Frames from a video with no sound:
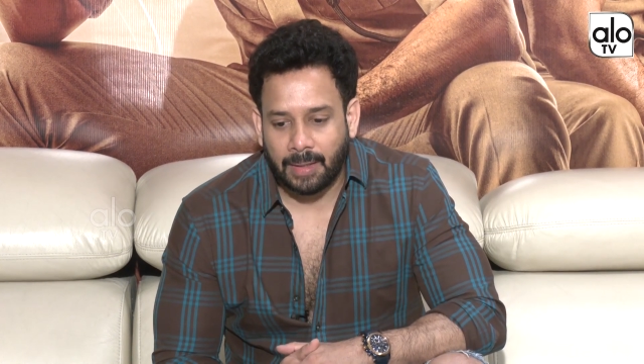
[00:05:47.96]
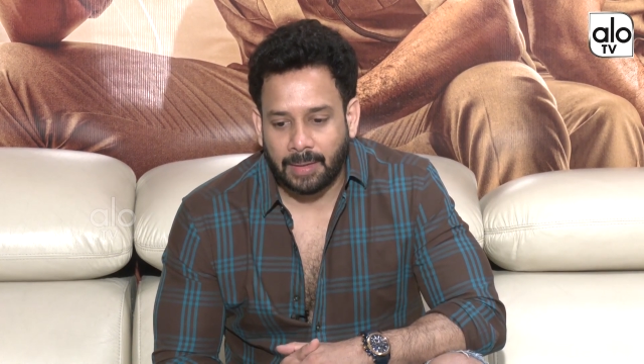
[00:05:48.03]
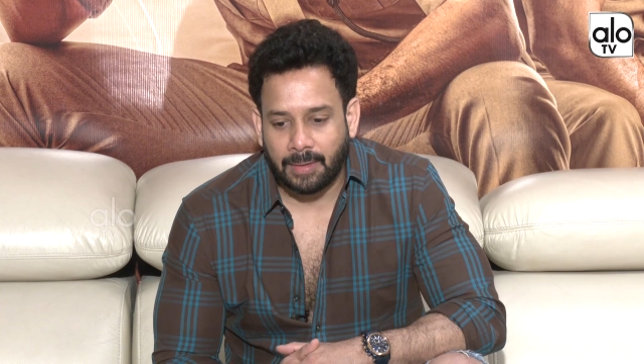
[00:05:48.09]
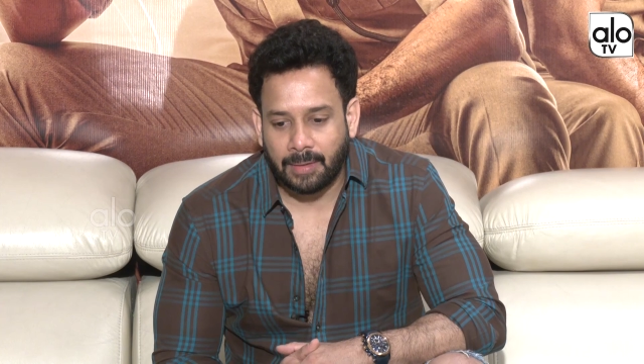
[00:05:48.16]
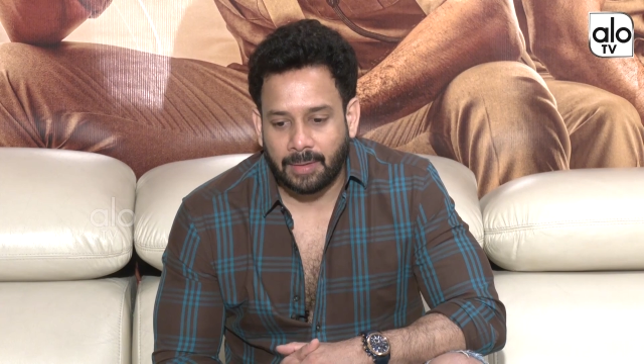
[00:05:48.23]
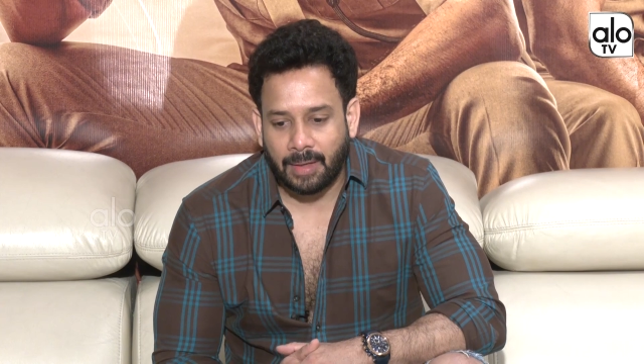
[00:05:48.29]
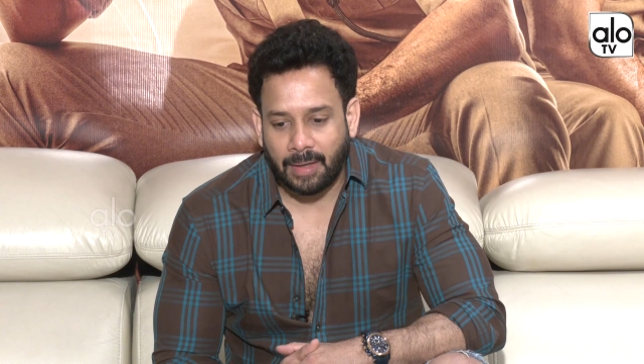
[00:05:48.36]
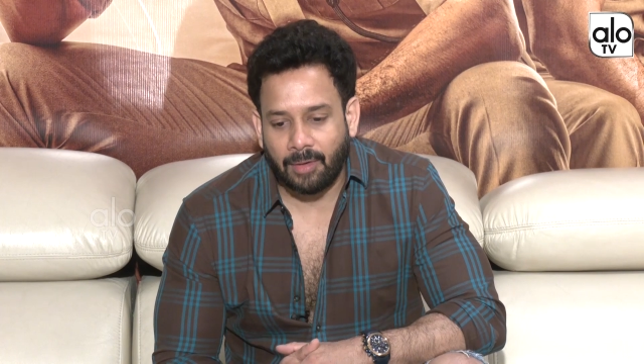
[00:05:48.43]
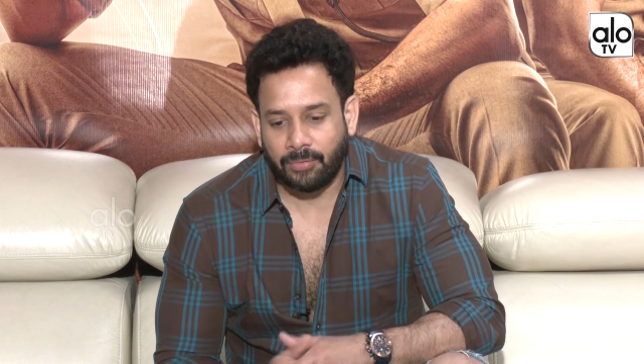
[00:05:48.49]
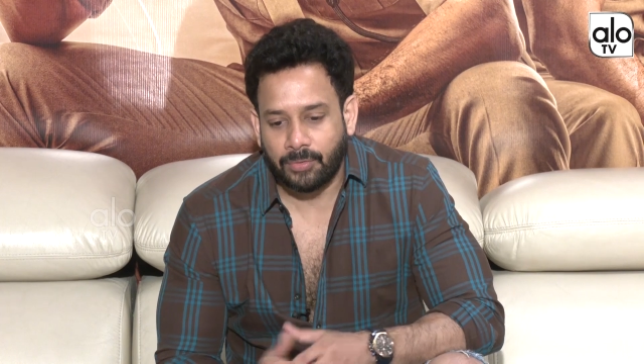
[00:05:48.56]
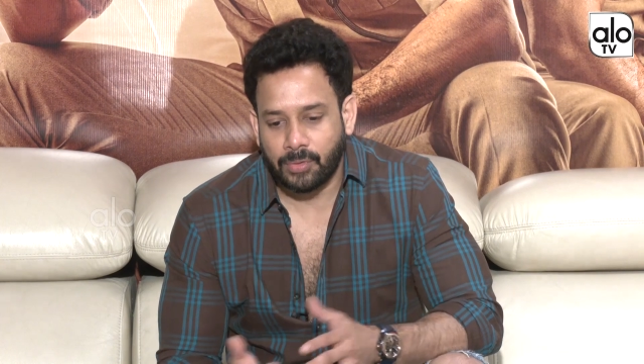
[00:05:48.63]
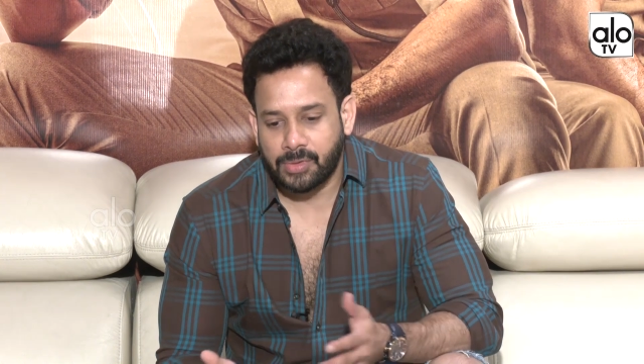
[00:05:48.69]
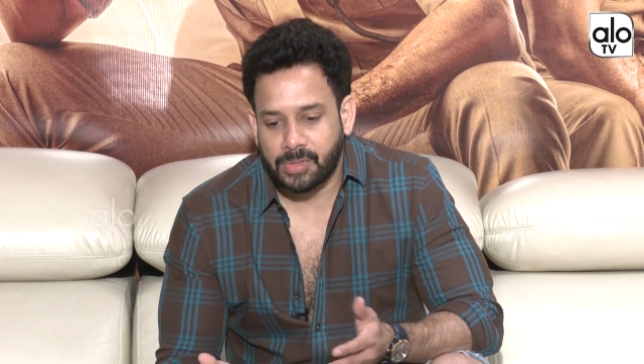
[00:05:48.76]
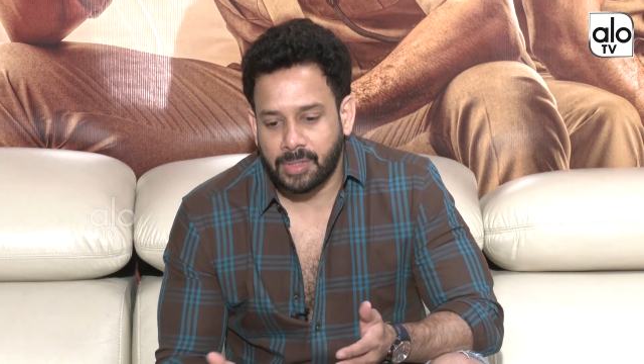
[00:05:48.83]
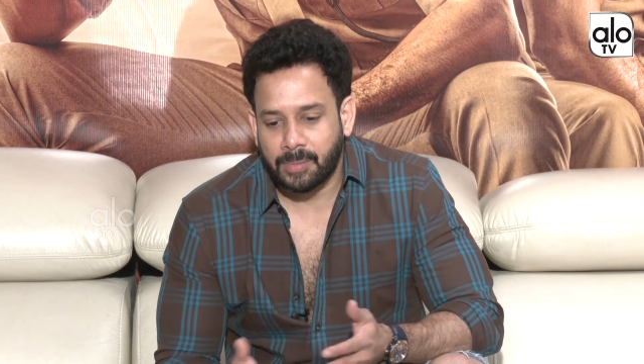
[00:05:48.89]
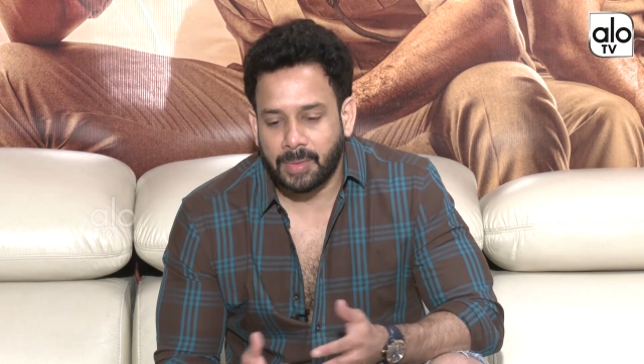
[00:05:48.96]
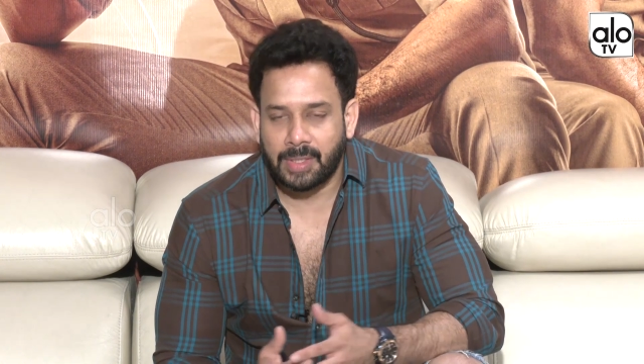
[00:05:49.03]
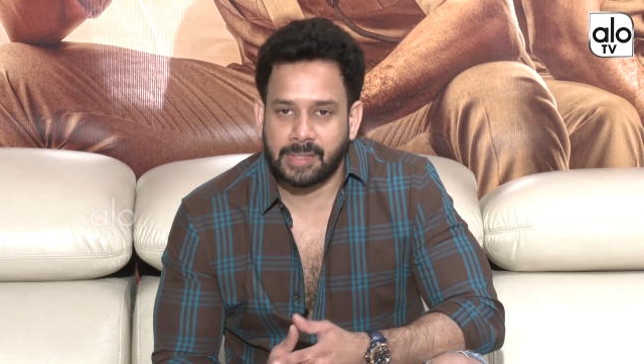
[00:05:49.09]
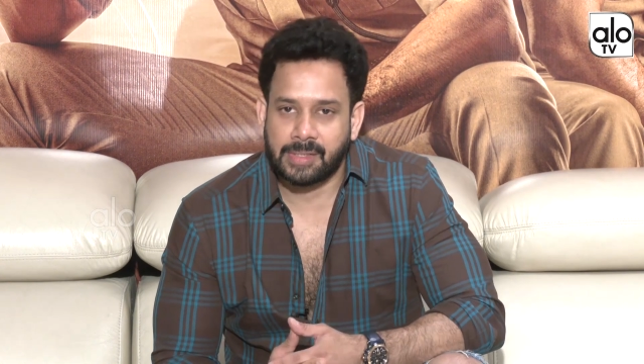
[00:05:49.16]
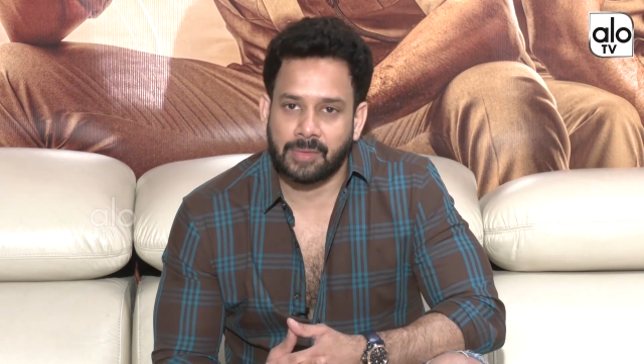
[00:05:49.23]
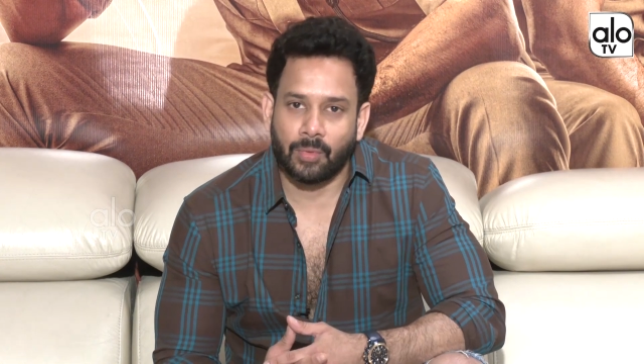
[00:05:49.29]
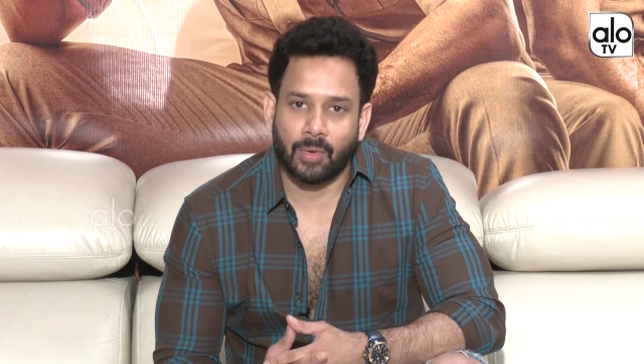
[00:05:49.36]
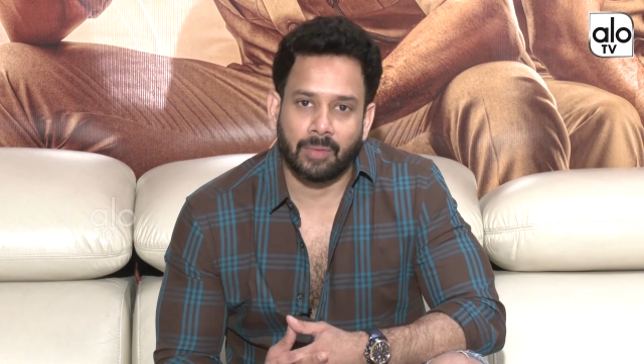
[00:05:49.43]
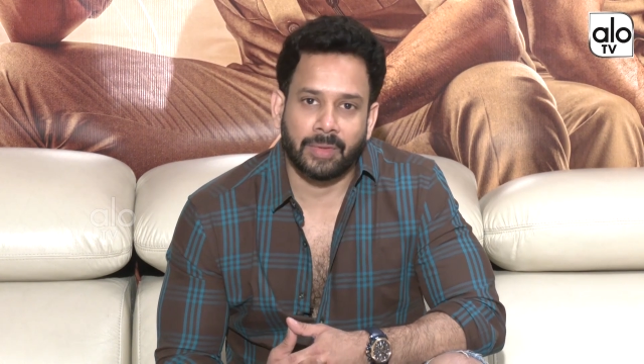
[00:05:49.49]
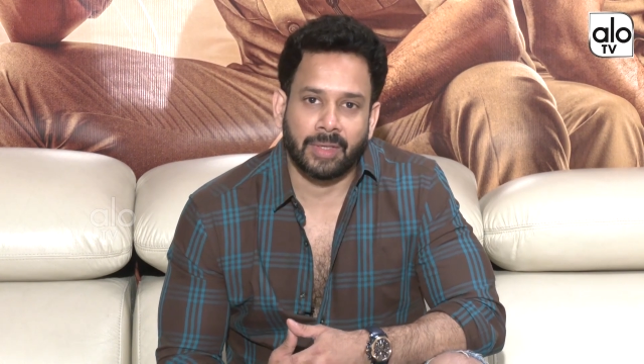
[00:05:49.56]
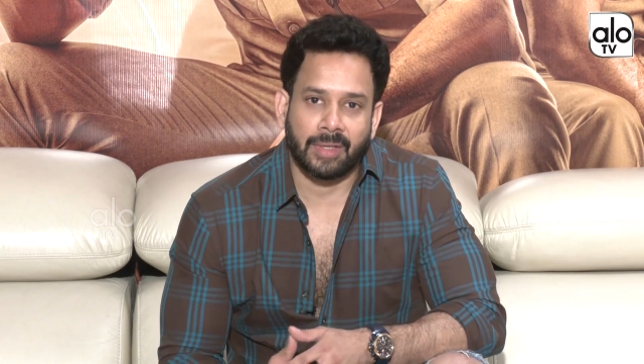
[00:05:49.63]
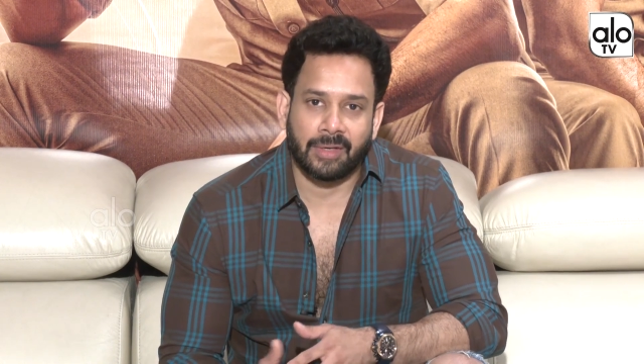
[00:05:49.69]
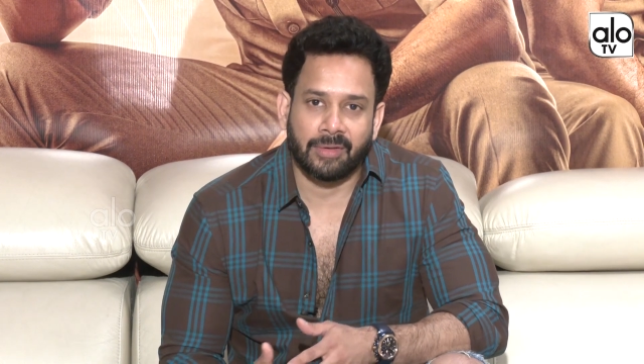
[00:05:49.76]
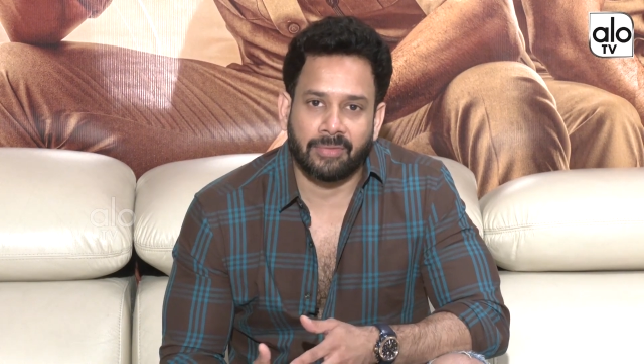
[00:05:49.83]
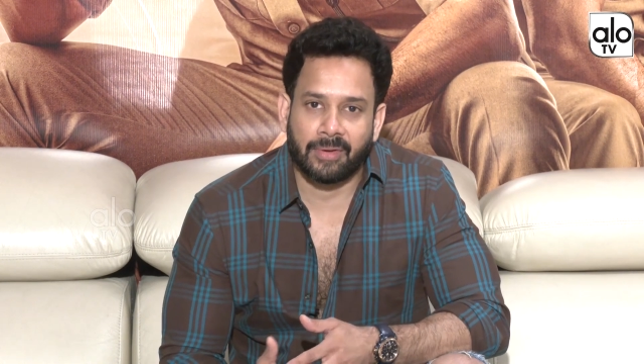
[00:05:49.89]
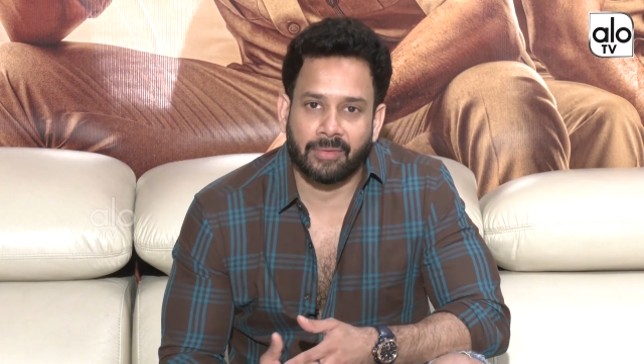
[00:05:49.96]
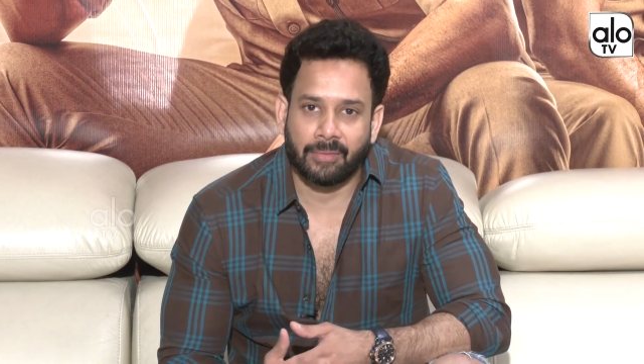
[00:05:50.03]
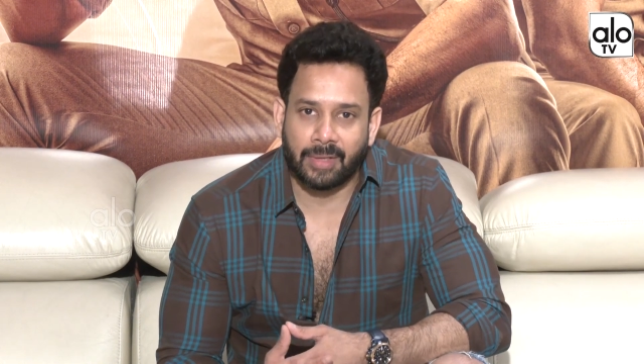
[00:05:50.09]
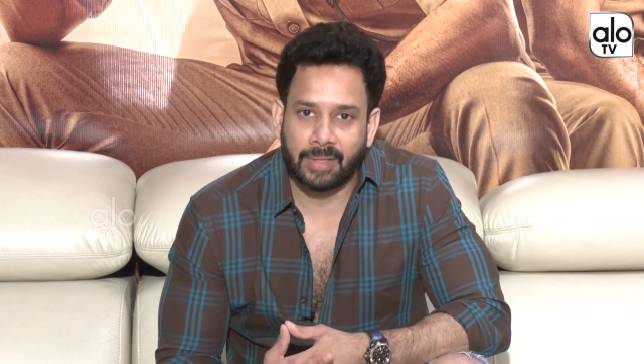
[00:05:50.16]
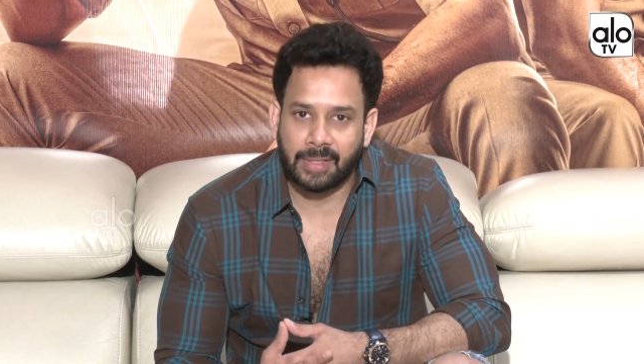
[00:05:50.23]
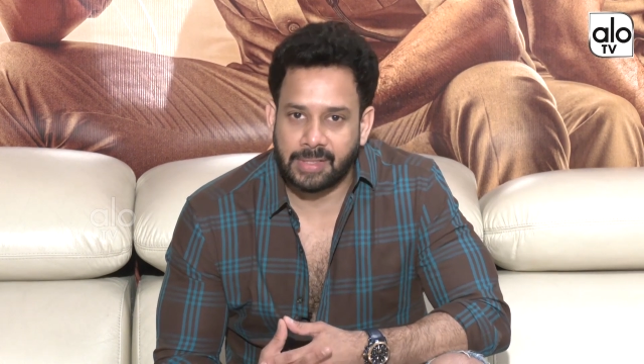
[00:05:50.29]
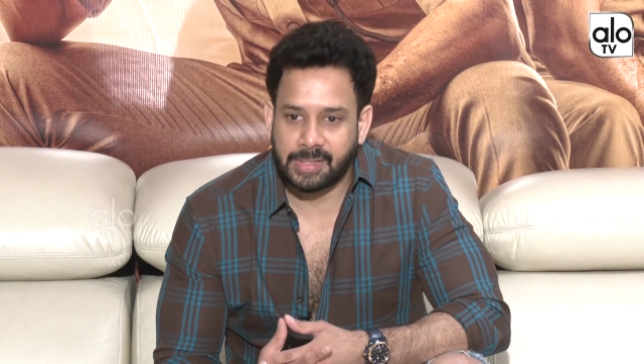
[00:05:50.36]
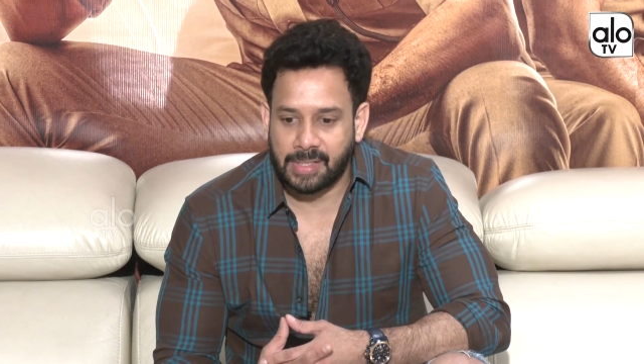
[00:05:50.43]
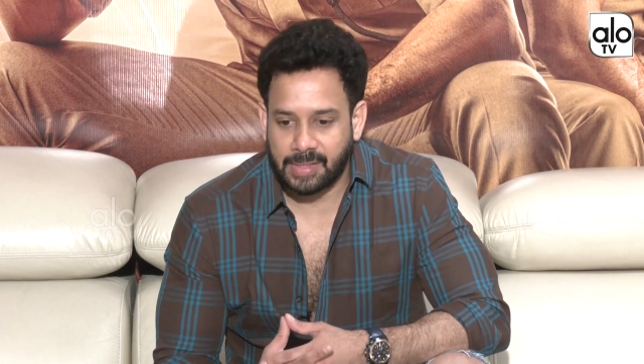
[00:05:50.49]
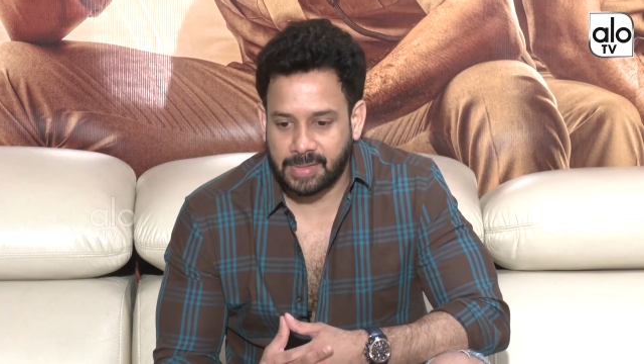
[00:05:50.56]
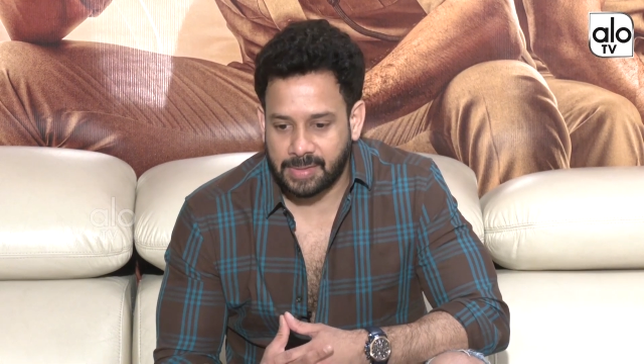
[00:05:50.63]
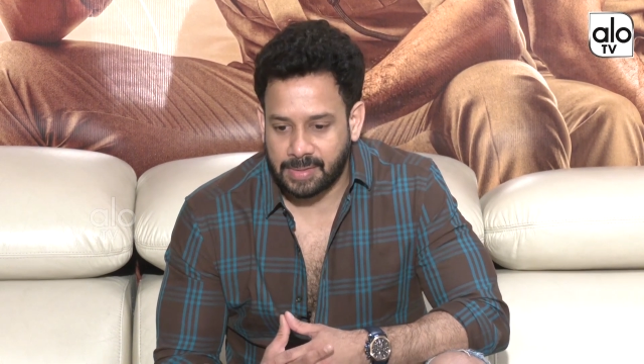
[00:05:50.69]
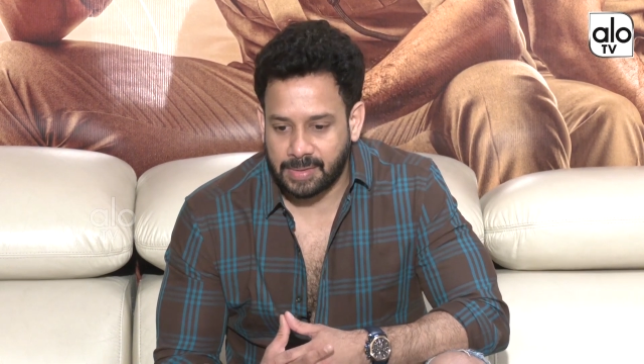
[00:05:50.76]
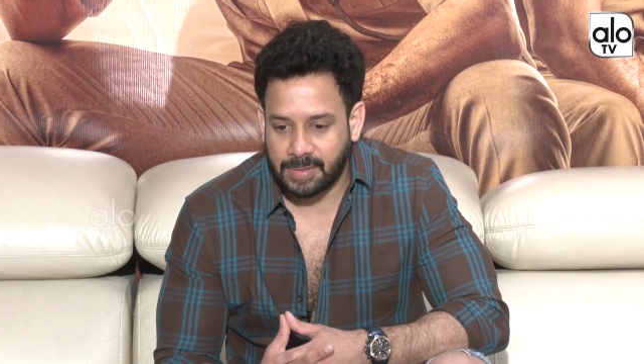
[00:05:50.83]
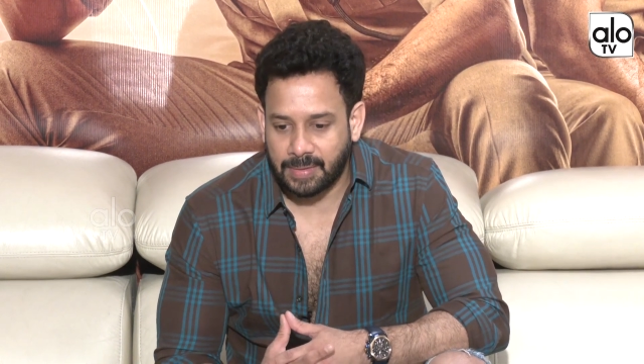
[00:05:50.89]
And of course, cinema is evolving in a different way these days.